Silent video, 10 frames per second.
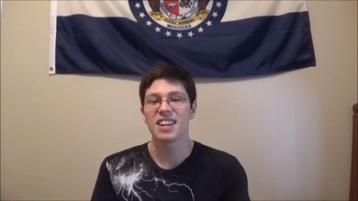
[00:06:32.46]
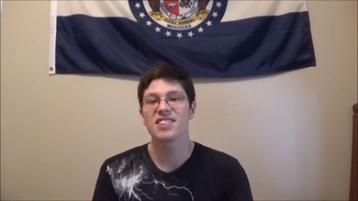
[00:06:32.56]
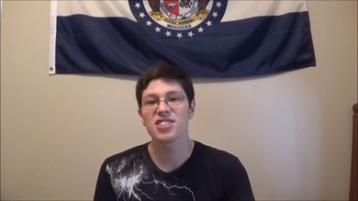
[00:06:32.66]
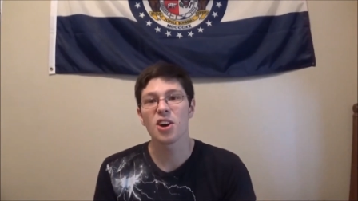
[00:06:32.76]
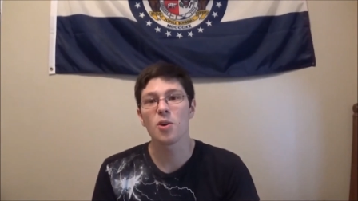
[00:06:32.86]

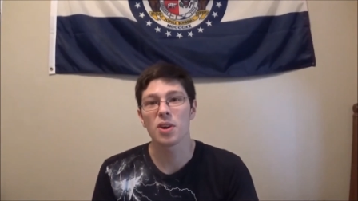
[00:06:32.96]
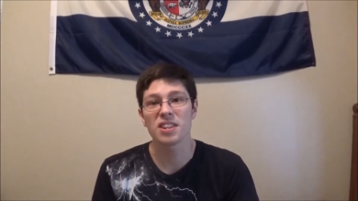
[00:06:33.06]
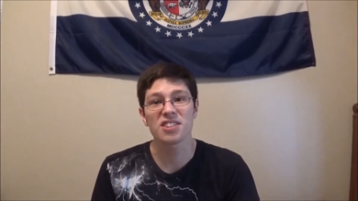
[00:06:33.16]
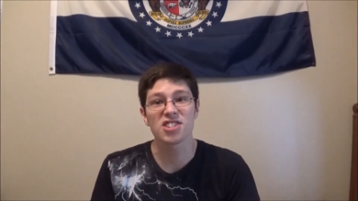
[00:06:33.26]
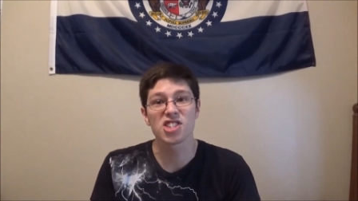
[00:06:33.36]
So it
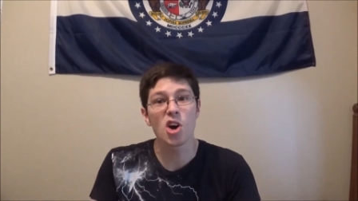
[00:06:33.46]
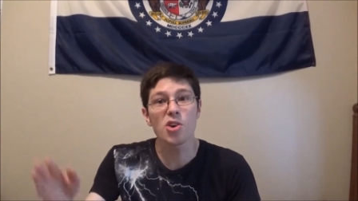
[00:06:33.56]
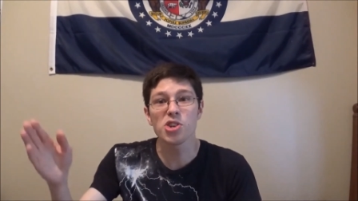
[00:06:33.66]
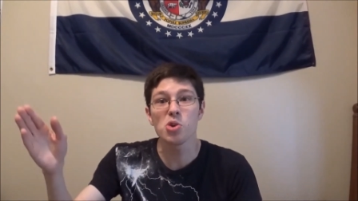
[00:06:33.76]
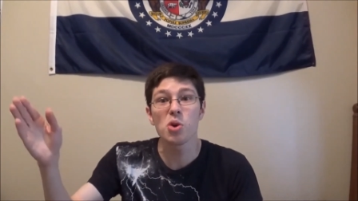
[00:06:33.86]
just
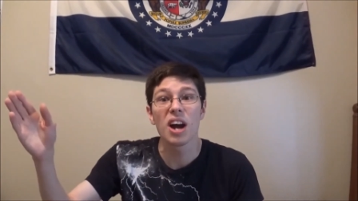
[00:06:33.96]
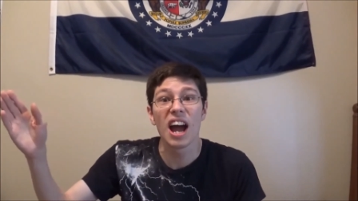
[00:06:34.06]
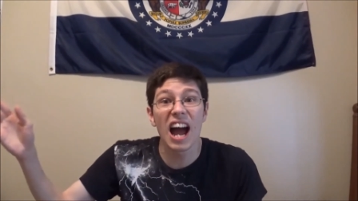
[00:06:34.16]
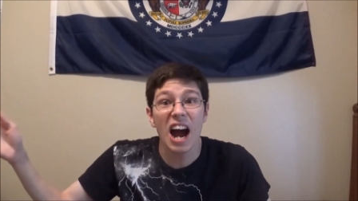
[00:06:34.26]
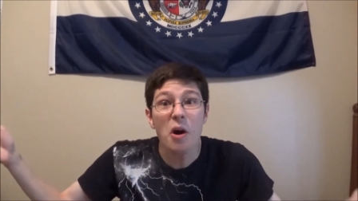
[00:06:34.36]
shows you
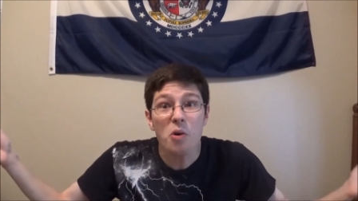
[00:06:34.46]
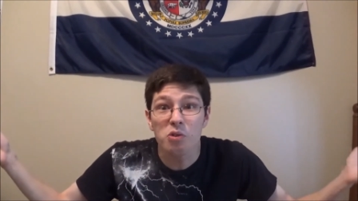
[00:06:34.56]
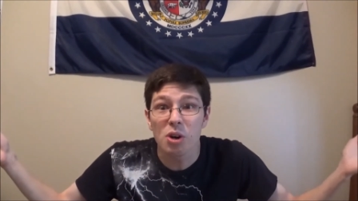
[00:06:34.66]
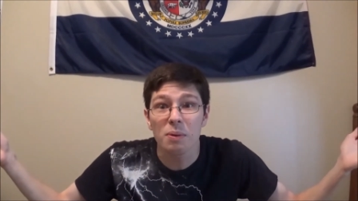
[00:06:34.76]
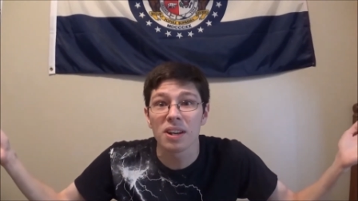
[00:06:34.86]
how
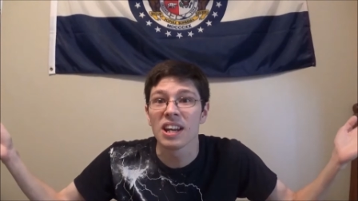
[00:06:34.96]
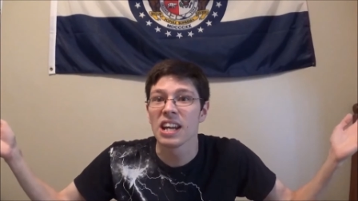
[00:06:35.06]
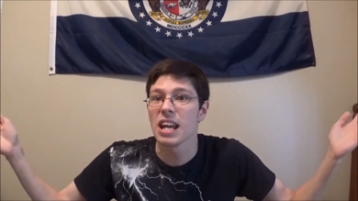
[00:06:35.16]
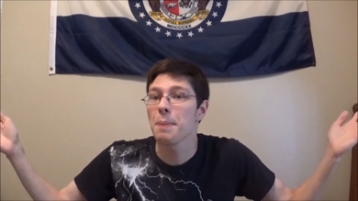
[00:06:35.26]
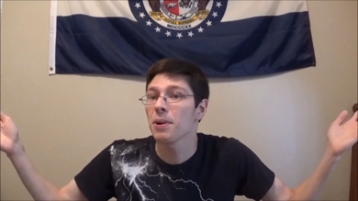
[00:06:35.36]

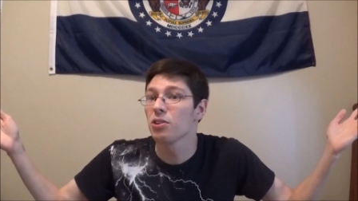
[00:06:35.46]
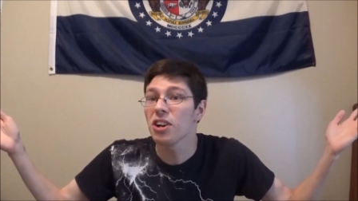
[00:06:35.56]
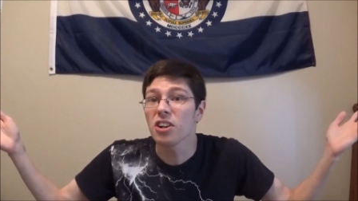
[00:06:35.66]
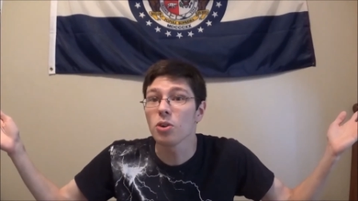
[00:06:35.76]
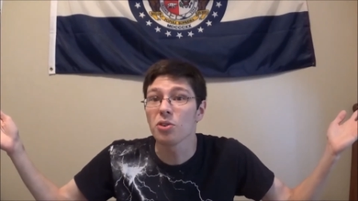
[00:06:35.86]

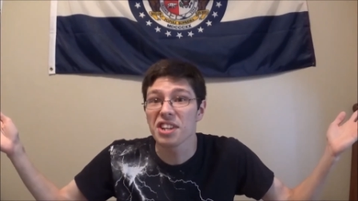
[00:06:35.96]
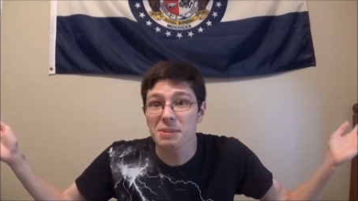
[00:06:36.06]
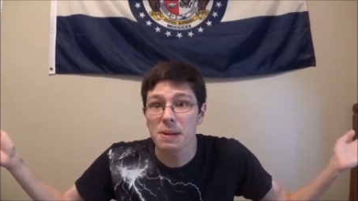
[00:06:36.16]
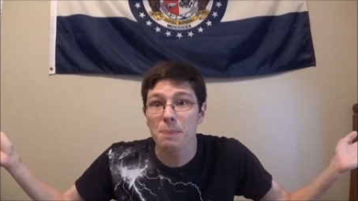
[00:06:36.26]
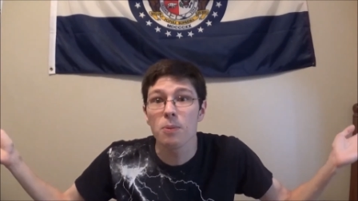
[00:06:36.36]
hypocritical these
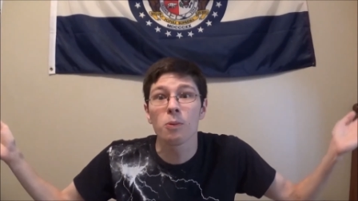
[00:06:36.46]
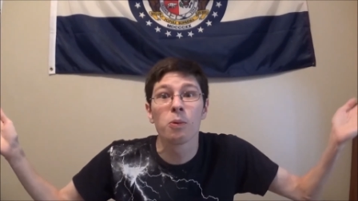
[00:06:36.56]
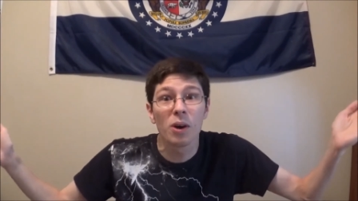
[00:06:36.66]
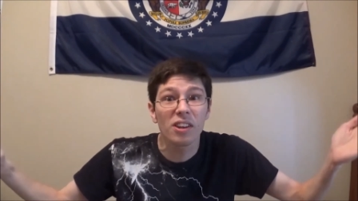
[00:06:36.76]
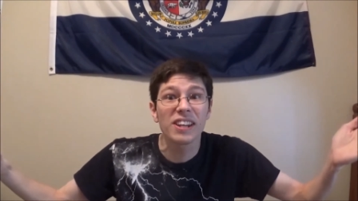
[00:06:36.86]
people
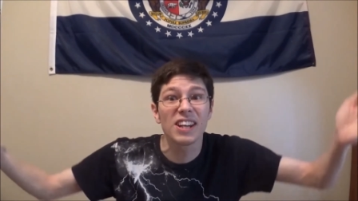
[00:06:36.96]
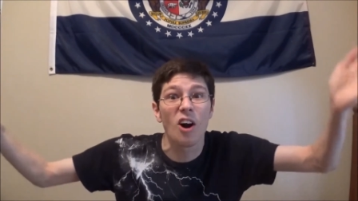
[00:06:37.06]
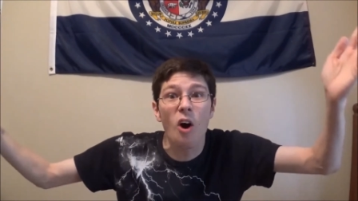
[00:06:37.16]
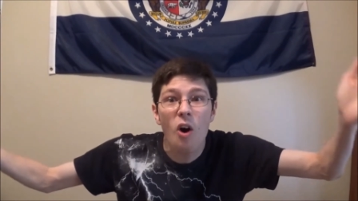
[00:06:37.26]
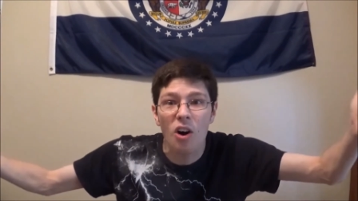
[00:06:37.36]
really
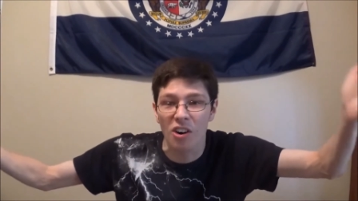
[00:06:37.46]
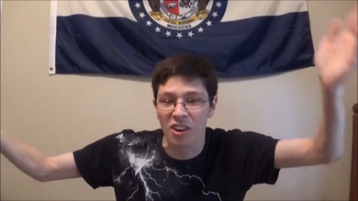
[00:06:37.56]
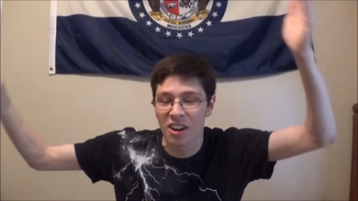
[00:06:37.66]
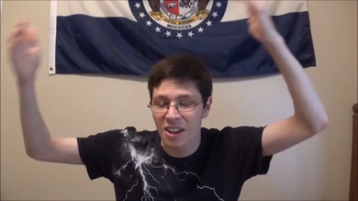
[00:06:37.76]
are.